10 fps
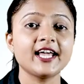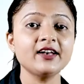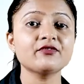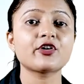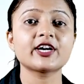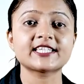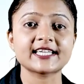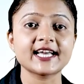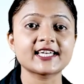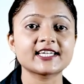In what
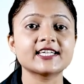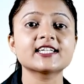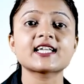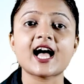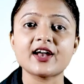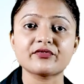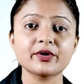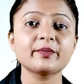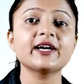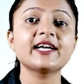sectors are
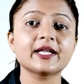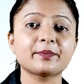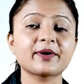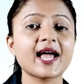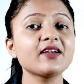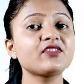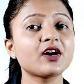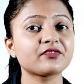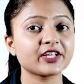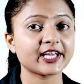women deprived
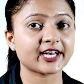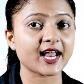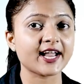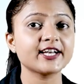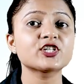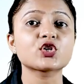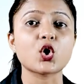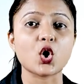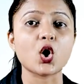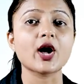of their rights
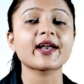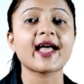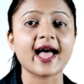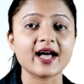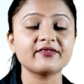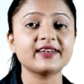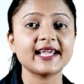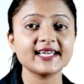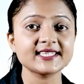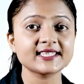or have
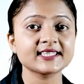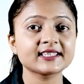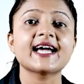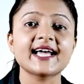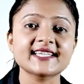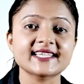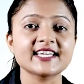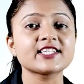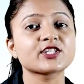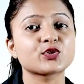less
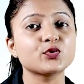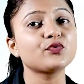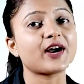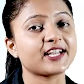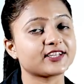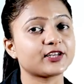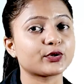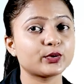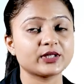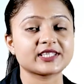access to vital
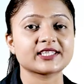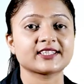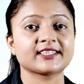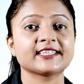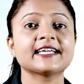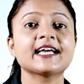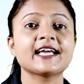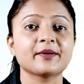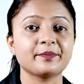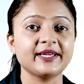roles?
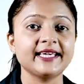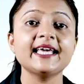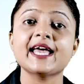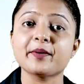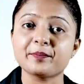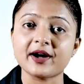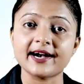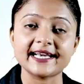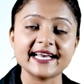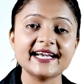B.
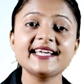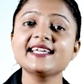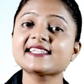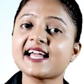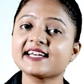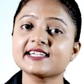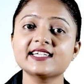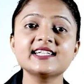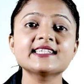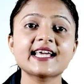Empowered ladies and
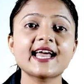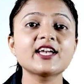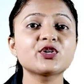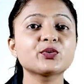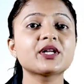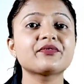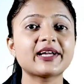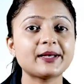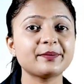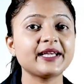girls add to the
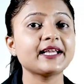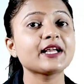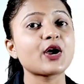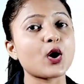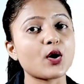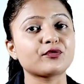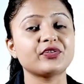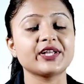well-being of